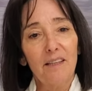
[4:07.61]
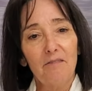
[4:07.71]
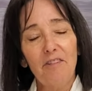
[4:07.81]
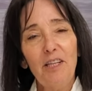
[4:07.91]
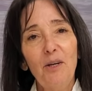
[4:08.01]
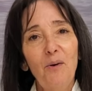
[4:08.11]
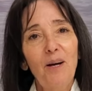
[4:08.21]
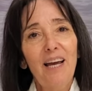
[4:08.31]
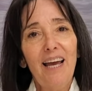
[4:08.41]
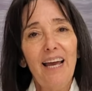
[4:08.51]
The
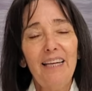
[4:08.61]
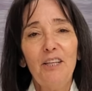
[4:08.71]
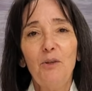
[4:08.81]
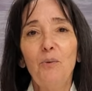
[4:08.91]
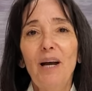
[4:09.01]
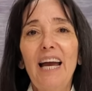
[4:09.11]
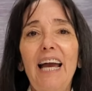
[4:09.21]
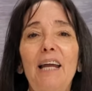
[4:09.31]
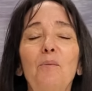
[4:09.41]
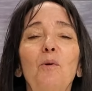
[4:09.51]
video and you
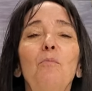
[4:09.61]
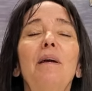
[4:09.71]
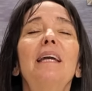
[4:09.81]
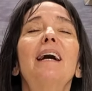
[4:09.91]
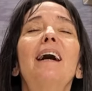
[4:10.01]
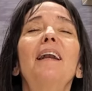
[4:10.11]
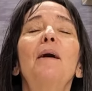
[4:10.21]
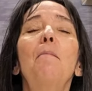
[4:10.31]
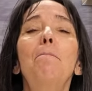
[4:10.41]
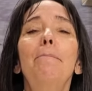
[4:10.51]
and we will make an
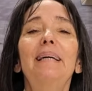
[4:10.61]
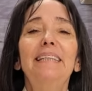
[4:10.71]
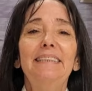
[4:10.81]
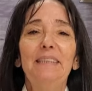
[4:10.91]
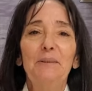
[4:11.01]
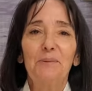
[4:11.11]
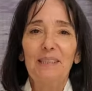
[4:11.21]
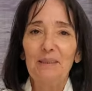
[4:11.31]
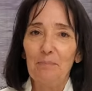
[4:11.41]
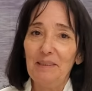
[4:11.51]
amazing
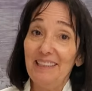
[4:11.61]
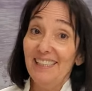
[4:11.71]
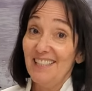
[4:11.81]
recipe.